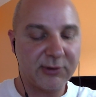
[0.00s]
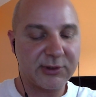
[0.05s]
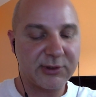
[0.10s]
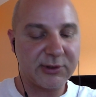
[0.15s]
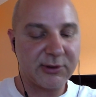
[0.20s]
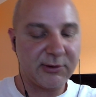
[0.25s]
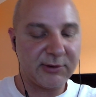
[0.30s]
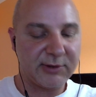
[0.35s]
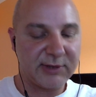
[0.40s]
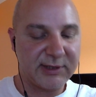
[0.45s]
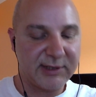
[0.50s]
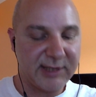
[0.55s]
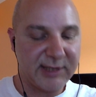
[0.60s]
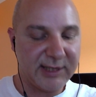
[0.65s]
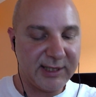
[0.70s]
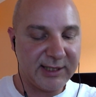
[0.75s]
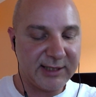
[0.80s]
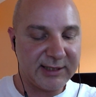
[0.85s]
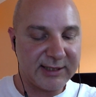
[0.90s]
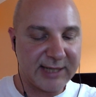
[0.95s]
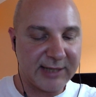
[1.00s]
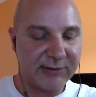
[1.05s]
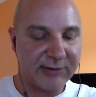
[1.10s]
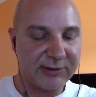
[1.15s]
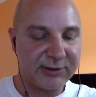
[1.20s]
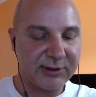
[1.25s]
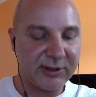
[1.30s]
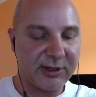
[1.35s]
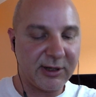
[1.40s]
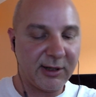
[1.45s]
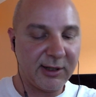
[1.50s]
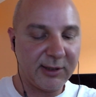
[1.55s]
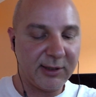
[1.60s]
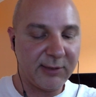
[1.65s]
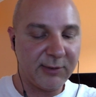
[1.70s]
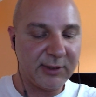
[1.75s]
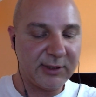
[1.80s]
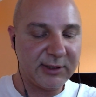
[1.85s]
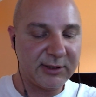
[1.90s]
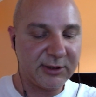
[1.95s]
so it is out to
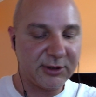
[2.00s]
Collingwood,